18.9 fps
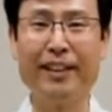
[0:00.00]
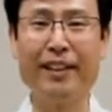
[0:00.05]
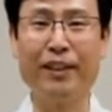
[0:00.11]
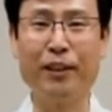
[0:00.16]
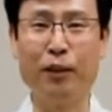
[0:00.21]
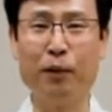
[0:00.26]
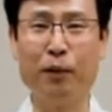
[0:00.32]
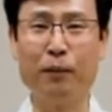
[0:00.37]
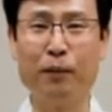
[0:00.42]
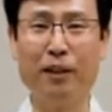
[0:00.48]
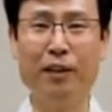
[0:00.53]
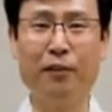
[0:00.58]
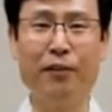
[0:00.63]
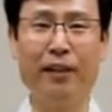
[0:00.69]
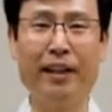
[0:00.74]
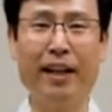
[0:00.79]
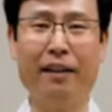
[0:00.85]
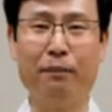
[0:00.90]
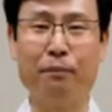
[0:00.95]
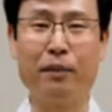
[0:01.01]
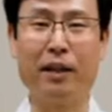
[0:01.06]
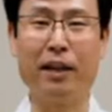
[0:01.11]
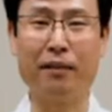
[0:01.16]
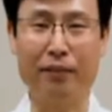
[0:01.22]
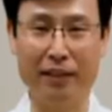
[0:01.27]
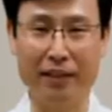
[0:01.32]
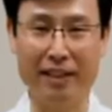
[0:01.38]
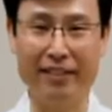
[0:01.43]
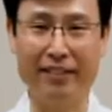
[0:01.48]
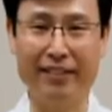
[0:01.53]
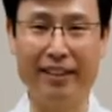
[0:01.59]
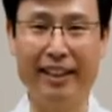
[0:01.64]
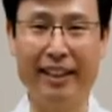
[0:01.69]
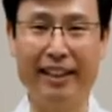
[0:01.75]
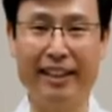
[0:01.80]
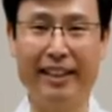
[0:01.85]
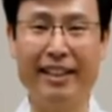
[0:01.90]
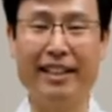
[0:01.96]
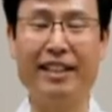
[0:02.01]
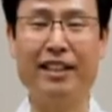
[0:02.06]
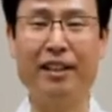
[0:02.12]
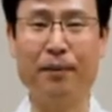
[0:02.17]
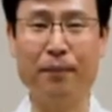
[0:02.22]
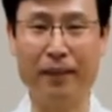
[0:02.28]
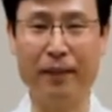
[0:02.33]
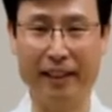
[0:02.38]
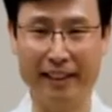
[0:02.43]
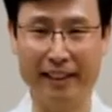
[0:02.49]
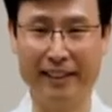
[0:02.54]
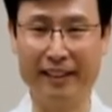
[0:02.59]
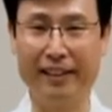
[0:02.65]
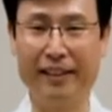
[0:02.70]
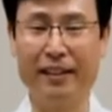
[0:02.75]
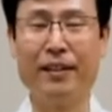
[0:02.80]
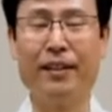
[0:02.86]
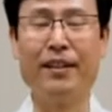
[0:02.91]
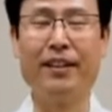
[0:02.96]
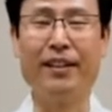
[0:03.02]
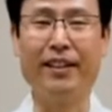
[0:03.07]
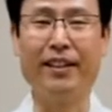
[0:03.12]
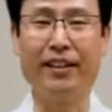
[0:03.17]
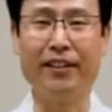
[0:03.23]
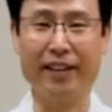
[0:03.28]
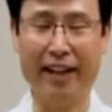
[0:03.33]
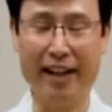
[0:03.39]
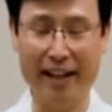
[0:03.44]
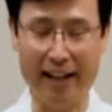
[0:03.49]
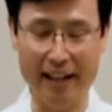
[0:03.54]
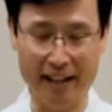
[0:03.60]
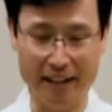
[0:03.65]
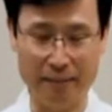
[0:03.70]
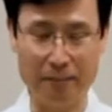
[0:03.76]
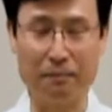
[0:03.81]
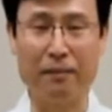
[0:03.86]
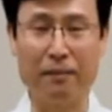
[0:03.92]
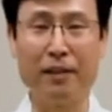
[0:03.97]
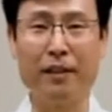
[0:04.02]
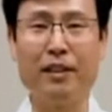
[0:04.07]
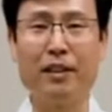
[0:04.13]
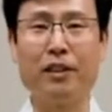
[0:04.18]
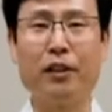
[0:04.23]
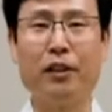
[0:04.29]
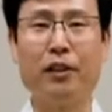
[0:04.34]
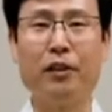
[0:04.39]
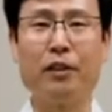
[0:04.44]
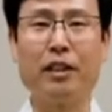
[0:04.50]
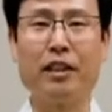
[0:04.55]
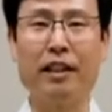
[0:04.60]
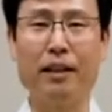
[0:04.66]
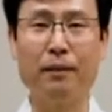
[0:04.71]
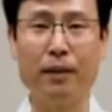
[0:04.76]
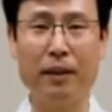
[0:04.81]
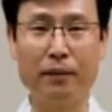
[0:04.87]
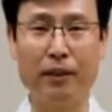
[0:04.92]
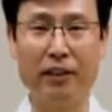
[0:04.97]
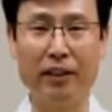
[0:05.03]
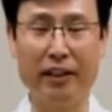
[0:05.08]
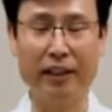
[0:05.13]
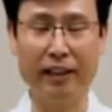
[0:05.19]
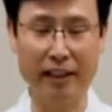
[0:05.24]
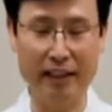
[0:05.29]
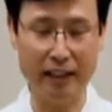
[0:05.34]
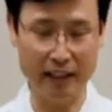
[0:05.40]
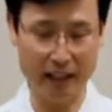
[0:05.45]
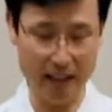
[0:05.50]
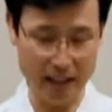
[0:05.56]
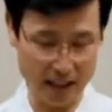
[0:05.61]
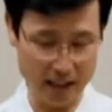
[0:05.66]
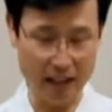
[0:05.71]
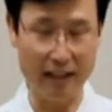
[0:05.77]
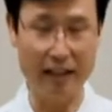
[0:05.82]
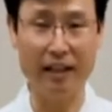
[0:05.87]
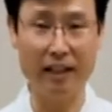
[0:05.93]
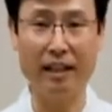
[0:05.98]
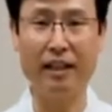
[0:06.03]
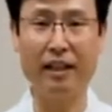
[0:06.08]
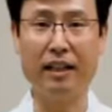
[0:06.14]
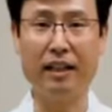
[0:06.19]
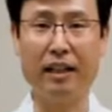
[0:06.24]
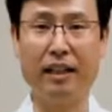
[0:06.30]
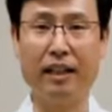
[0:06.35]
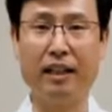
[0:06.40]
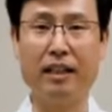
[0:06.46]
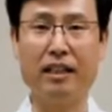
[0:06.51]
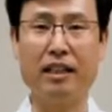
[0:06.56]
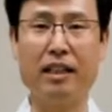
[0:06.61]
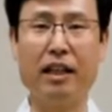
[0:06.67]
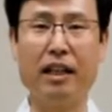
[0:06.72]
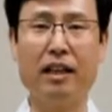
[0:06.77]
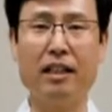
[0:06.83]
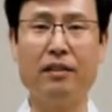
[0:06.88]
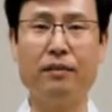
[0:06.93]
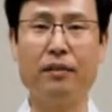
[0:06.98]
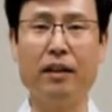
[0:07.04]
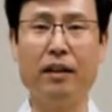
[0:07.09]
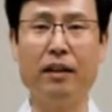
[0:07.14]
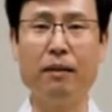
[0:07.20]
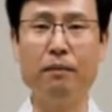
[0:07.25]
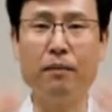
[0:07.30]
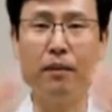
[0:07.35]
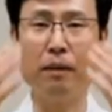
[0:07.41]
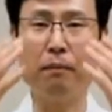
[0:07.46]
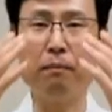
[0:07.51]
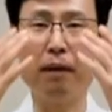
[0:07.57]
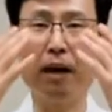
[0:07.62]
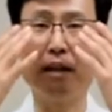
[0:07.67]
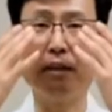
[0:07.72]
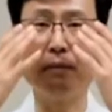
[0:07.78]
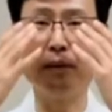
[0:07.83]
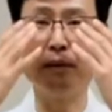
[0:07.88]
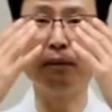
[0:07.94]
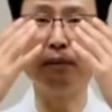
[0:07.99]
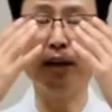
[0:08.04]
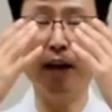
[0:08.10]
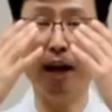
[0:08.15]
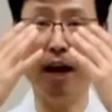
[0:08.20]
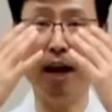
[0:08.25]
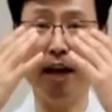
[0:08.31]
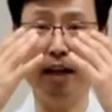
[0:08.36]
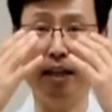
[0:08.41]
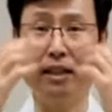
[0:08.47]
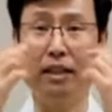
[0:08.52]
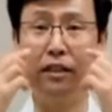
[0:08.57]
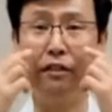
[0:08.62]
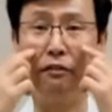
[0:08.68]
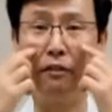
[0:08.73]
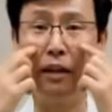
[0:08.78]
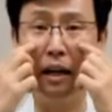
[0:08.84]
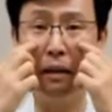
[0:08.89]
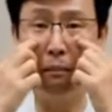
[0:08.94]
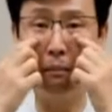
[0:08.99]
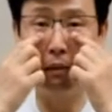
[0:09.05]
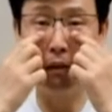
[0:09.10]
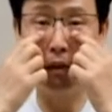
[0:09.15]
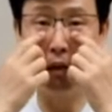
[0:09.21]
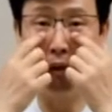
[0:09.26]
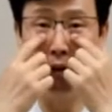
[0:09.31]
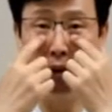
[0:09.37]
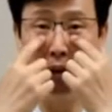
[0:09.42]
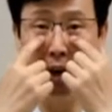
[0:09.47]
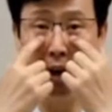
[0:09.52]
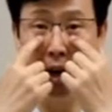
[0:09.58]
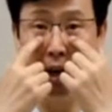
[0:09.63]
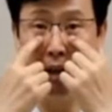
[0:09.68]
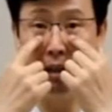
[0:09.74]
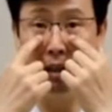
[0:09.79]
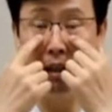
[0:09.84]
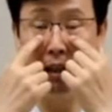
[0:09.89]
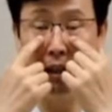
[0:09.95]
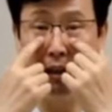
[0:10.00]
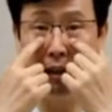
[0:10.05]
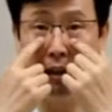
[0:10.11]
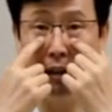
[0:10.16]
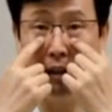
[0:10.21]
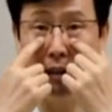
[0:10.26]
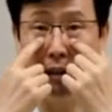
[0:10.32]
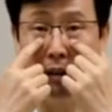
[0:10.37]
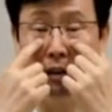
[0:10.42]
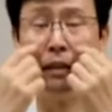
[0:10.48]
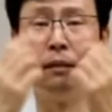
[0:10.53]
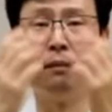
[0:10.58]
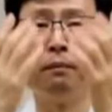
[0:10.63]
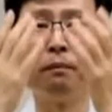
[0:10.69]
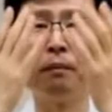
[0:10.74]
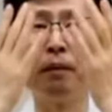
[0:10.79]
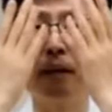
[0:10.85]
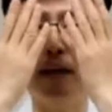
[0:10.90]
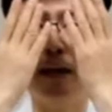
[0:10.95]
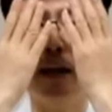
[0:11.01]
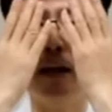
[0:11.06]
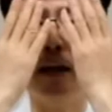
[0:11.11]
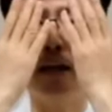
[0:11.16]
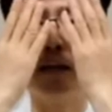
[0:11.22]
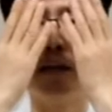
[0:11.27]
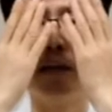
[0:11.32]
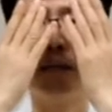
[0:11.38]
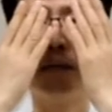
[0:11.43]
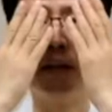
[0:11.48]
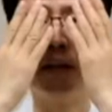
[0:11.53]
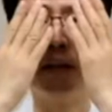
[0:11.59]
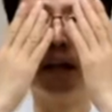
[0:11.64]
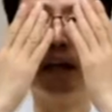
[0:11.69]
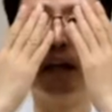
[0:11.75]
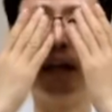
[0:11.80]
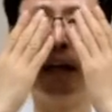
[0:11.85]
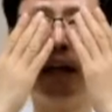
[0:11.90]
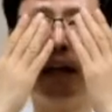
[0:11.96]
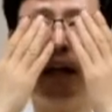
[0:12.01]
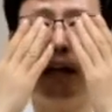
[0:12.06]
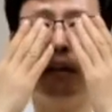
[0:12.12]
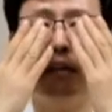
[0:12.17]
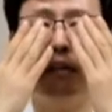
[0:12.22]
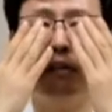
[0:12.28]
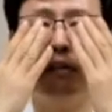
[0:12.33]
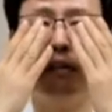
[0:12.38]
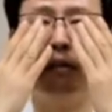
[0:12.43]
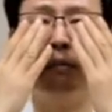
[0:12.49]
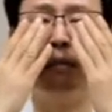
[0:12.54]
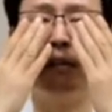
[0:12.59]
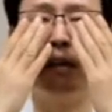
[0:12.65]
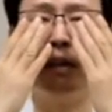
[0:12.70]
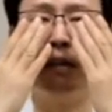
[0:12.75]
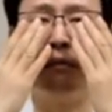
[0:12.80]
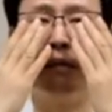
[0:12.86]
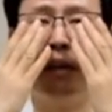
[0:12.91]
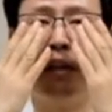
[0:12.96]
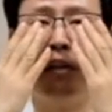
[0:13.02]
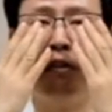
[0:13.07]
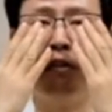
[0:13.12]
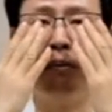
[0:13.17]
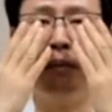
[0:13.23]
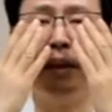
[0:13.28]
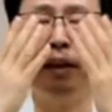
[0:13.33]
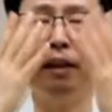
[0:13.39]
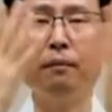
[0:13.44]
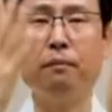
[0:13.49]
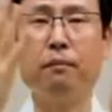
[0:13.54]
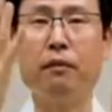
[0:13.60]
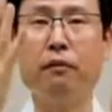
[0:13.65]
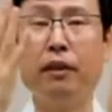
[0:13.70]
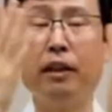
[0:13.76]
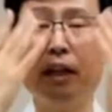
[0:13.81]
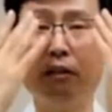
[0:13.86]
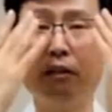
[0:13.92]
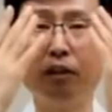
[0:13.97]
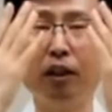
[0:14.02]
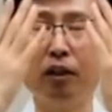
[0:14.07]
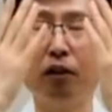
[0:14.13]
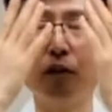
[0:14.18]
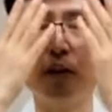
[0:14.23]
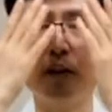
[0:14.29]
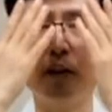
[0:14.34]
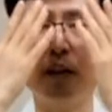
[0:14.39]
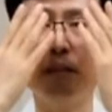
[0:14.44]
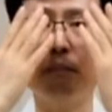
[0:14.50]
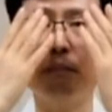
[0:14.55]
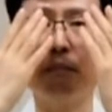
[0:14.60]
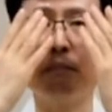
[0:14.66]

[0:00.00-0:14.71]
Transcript: Normally we have breakfast, right? Stomach. Okay. So stomach meridian starts from the bottom of your eyes, right below your eyes here and coming down, please follow me without touching